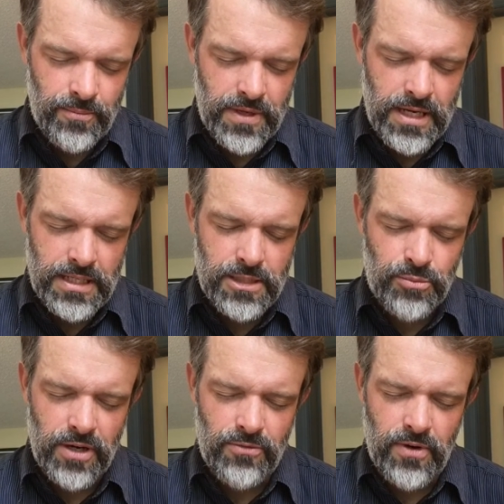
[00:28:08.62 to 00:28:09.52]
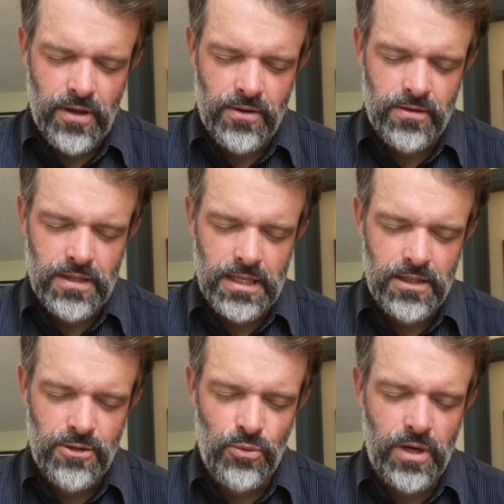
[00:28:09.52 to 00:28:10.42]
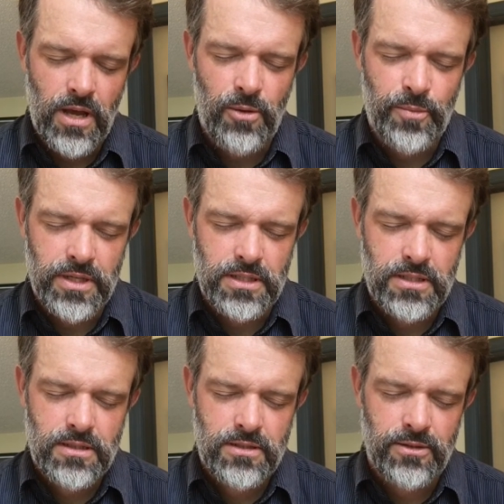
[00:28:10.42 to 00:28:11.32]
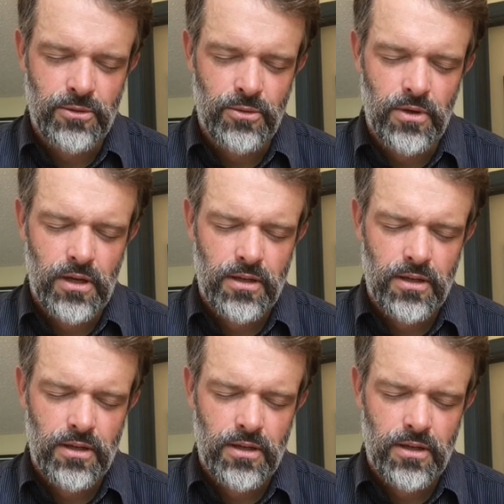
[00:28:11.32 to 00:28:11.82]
And I just pray, Father, that you would help us to